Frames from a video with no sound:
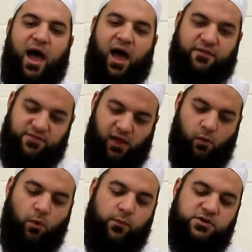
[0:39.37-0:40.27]
And
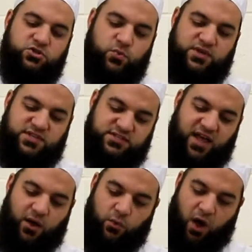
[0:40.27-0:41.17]
then what we do is, is
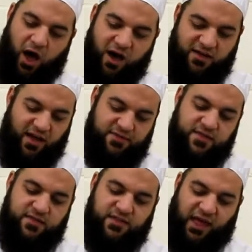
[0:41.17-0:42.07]
that other
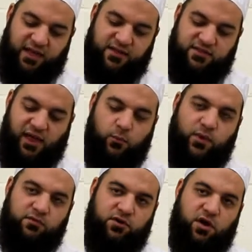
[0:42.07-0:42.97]
than that, then
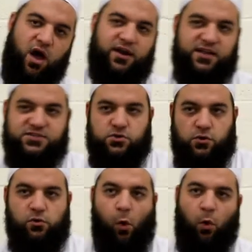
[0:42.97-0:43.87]
we regard it as
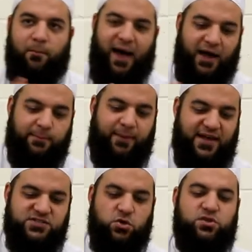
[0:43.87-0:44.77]
good or bad
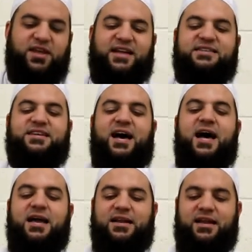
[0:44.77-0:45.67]
based on the
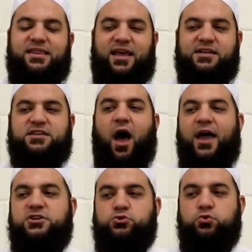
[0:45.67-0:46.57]
internal things
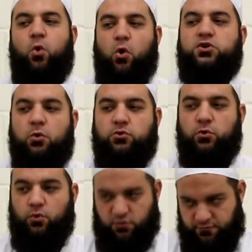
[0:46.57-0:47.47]
I do or don't
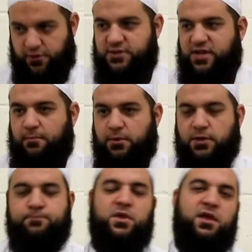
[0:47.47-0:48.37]
do. For
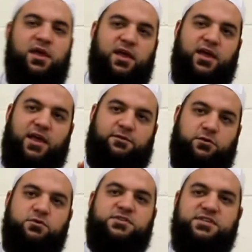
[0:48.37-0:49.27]
example, if
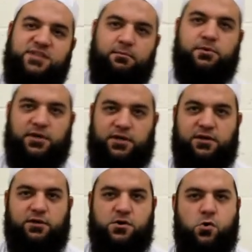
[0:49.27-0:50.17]
you see
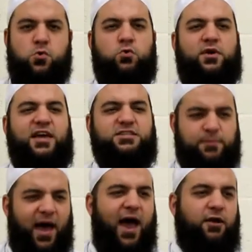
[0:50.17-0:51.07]
somebody who gets a
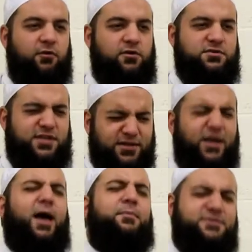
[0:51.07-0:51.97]
bit angry, you'll say,
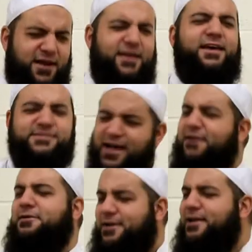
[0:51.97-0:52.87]
yeah, bichara, he gets
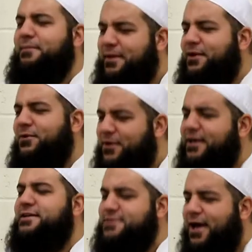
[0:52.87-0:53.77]
angry a little bit, you know, he
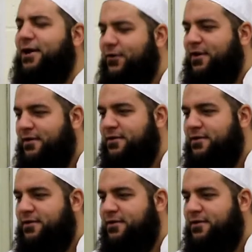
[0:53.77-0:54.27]
gets angry.